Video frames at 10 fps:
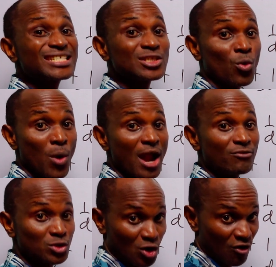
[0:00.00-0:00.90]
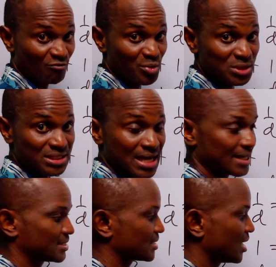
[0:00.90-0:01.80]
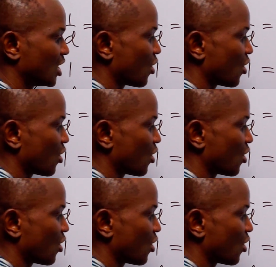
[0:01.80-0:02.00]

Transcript: take square root of both sides.